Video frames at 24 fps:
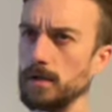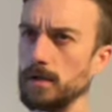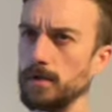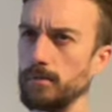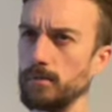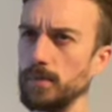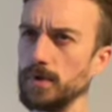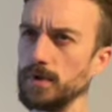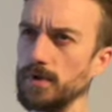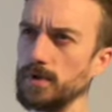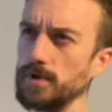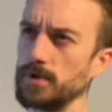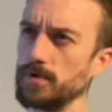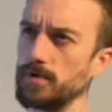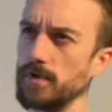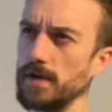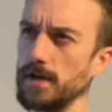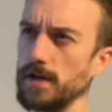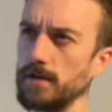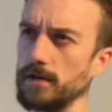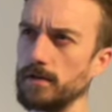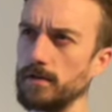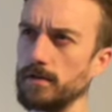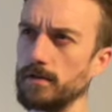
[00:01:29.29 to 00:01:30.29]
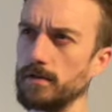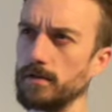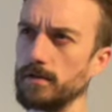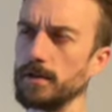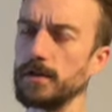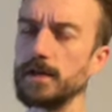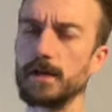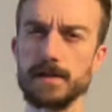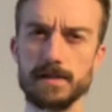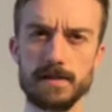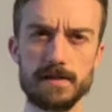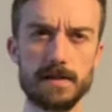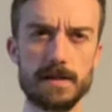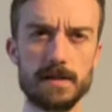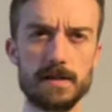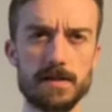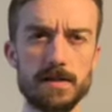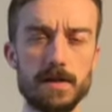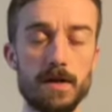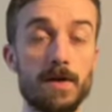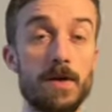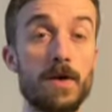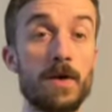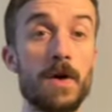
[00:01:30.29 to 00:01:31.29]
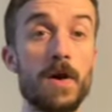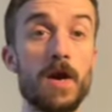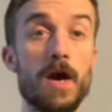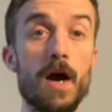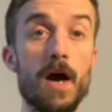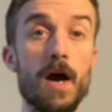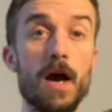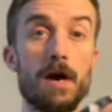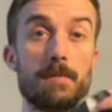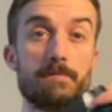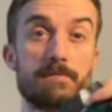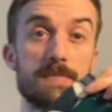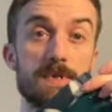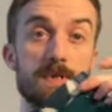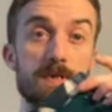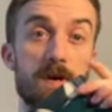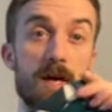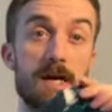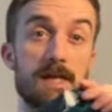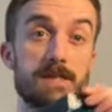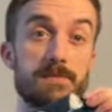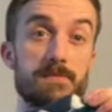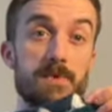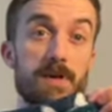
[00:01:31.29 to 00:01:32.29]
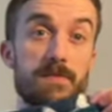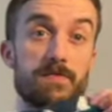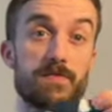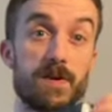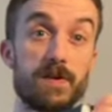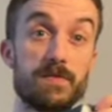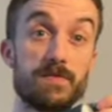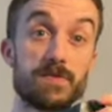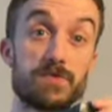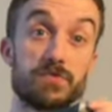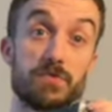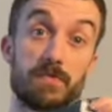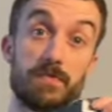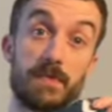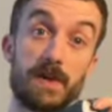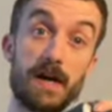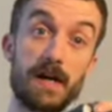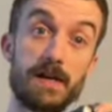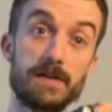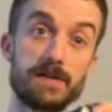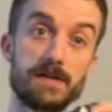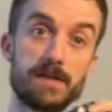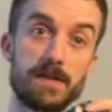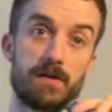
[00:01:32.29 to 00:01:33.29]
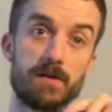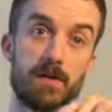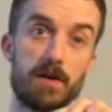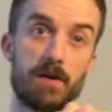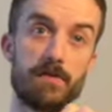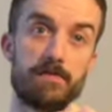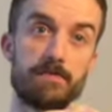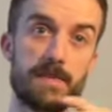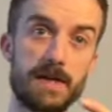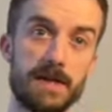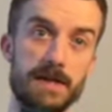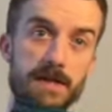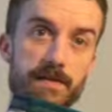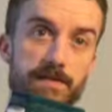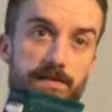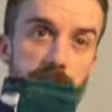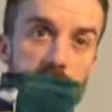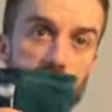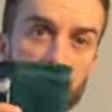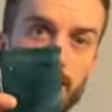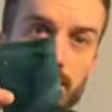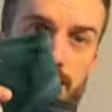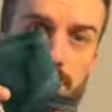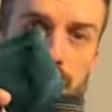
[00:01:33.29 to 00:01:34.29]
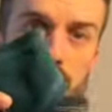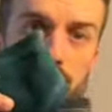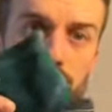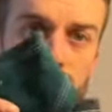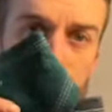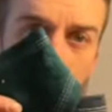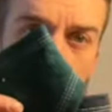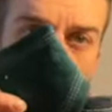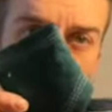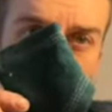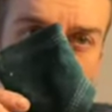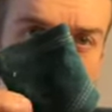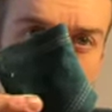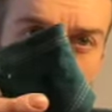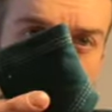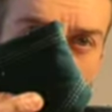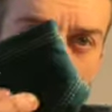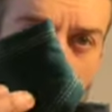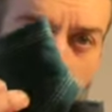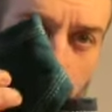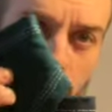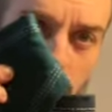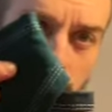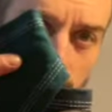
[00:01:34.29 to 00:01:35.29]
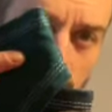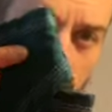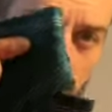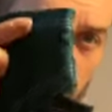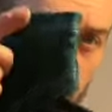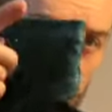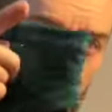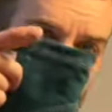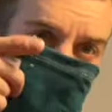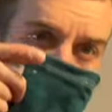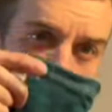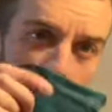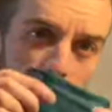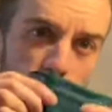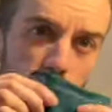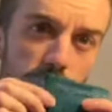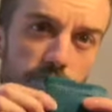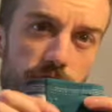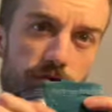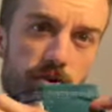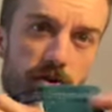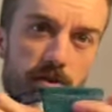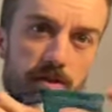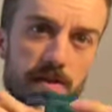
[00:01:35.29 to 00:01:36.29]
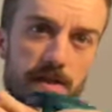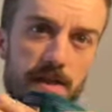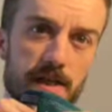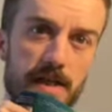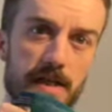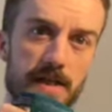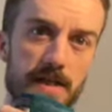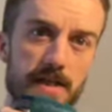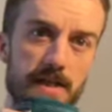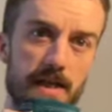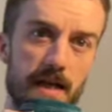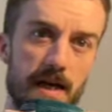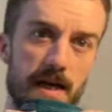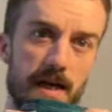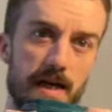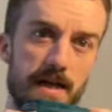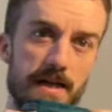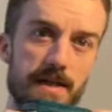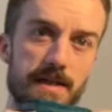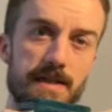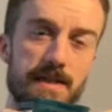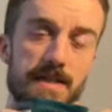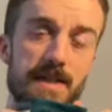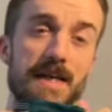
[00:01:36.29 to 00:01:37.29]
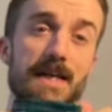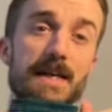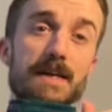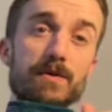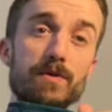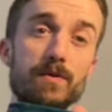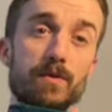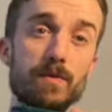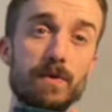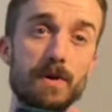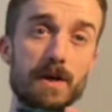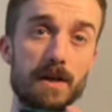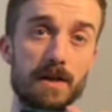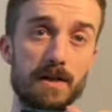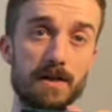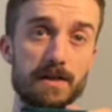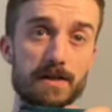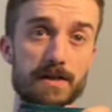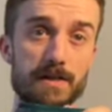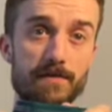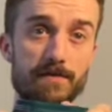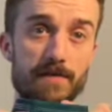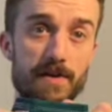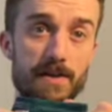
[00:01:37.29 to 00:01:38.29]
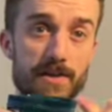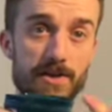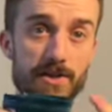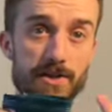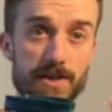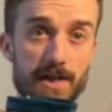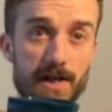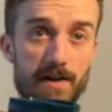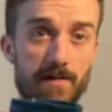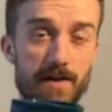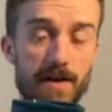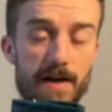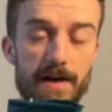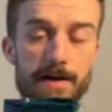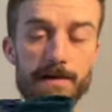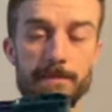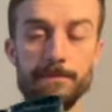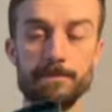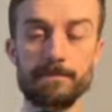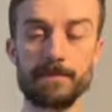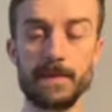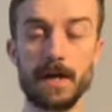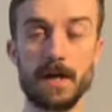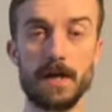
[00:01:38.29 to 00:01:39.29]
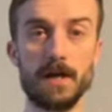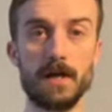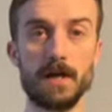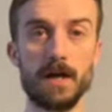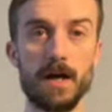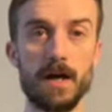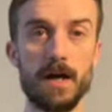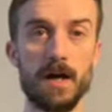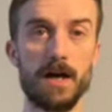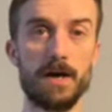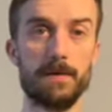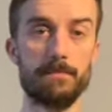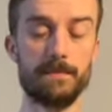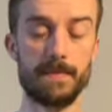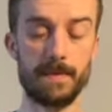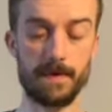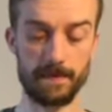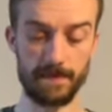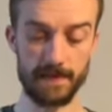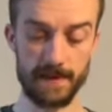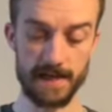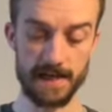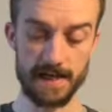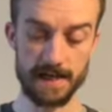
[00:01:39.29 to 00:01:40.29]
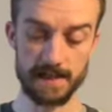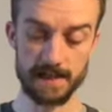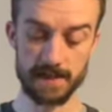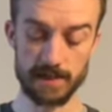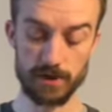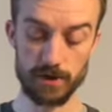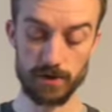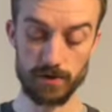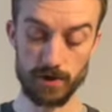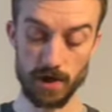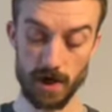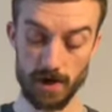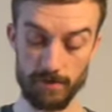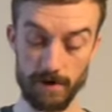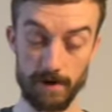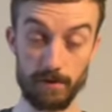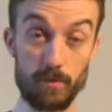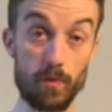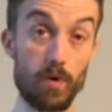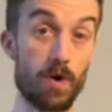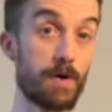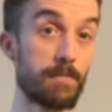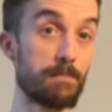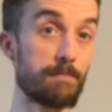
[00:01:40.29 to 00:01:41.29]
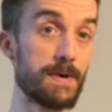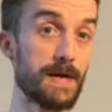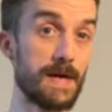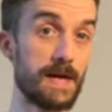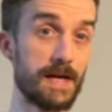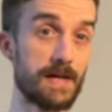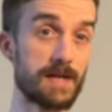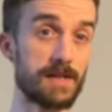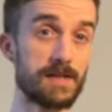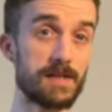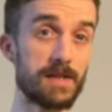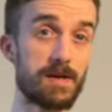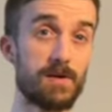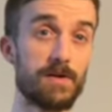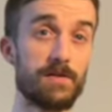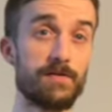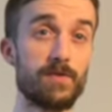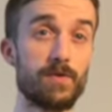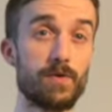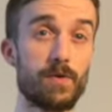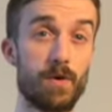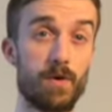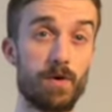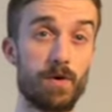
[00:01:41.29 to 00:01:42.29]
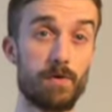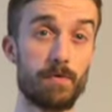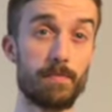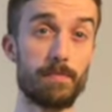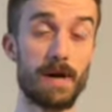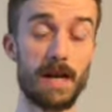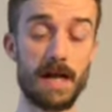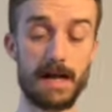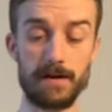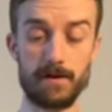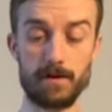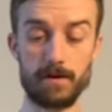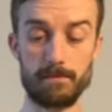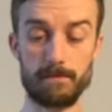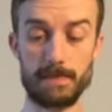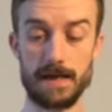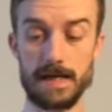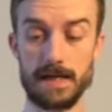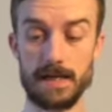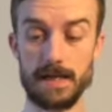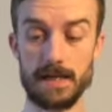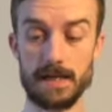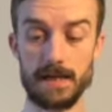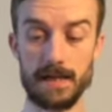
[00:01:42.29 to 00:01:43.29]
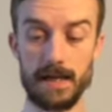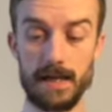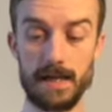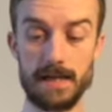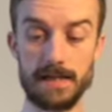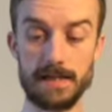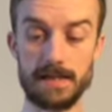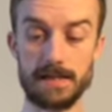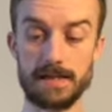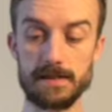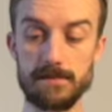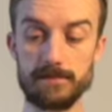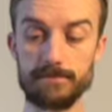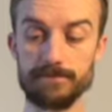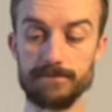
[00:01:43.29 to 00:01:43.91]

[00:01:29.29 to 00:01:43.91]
Monterey? Yes, I think so. So I had some leftovers from that, so I've made the fingerless gloves from them, and the contrast is a teal coloured French terry. These do come up quite big, so if you are planning on making these,